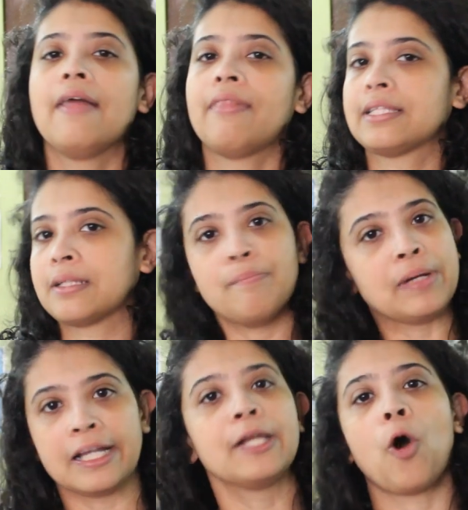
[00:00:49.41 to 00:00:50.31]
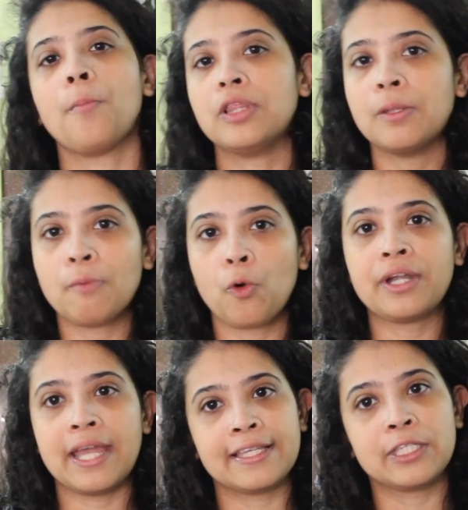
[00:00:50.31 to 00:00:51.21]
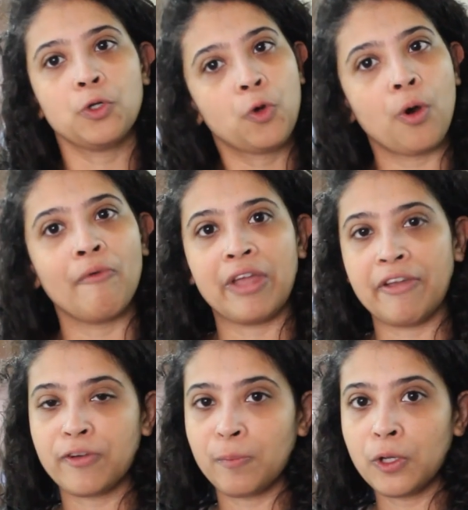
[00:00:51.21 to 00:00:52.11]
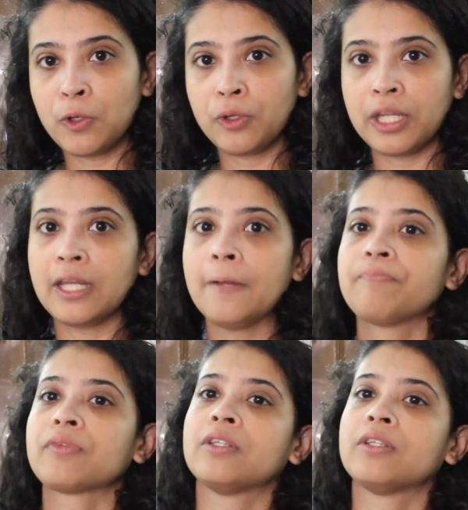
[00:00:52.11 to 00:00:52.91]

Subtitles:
That's completely normal. The more days you go away from your routine,